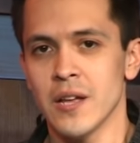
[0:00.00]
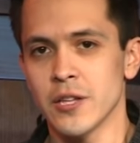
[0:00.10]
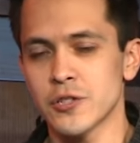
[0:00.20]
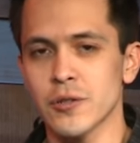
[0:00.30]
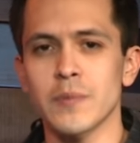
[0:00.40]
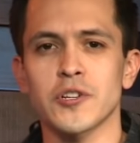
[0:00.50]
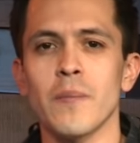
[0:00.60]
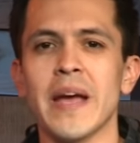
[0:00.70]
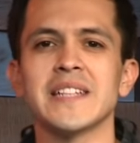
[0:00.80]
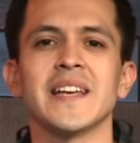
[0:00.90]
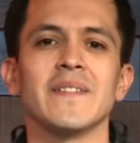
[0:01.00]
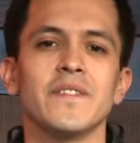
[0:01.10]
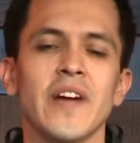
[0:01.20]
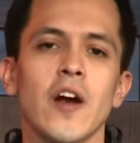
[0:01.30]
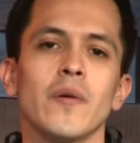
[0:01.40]
The scripture makes it
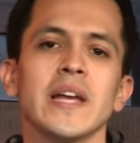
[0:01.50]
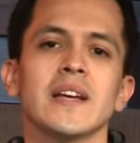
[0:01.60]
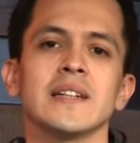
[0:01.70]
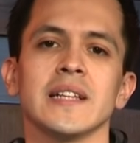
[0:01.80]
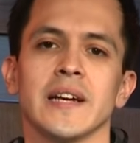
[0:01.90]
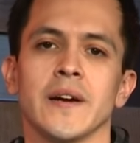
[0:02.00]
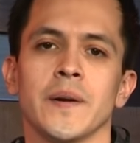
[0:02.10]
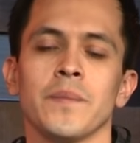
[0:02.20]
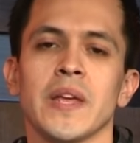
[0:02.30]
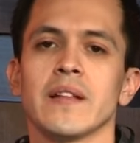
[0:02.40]
very clear